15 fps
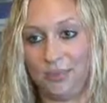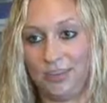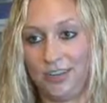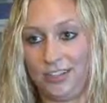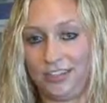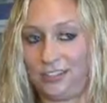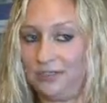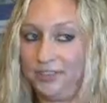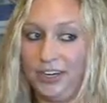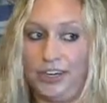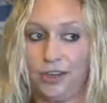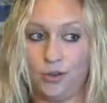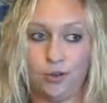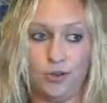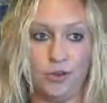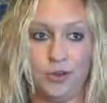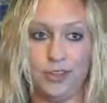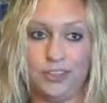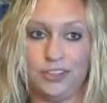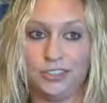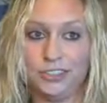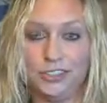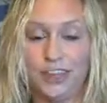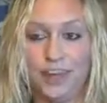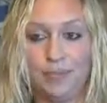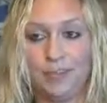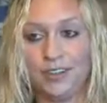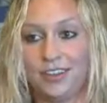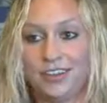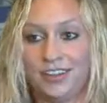but it's very cool when they'll
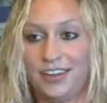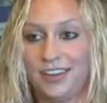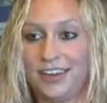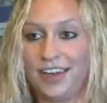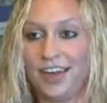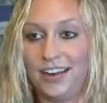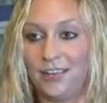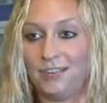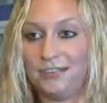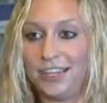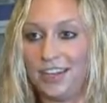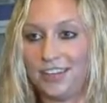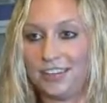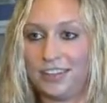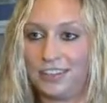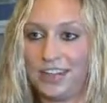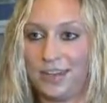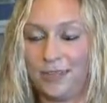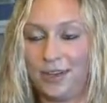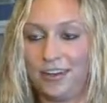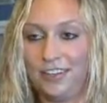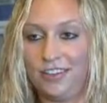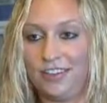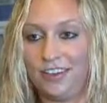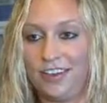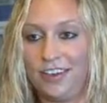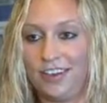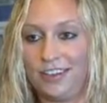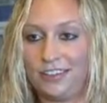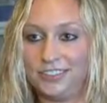stop, kind of take the time out of their
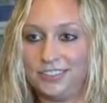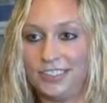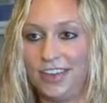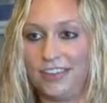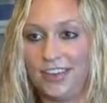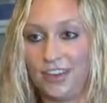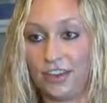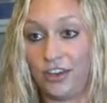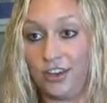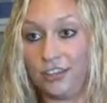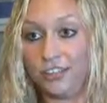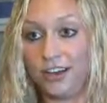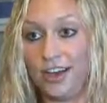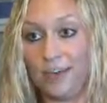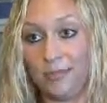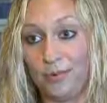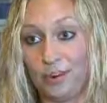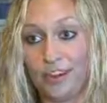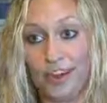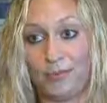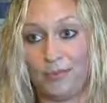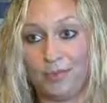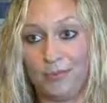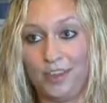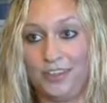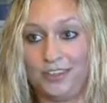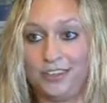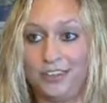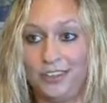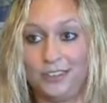day to say like good job or compliment
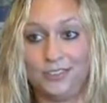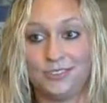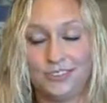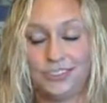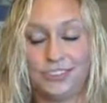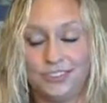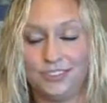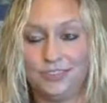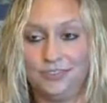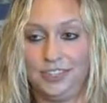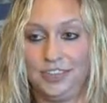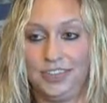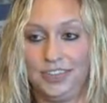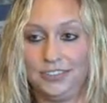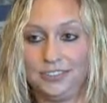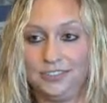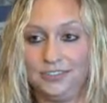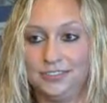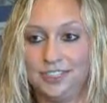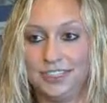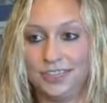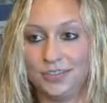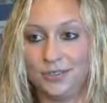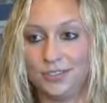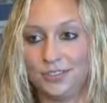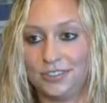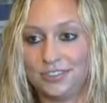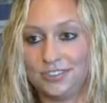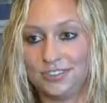you. It's very, very cool.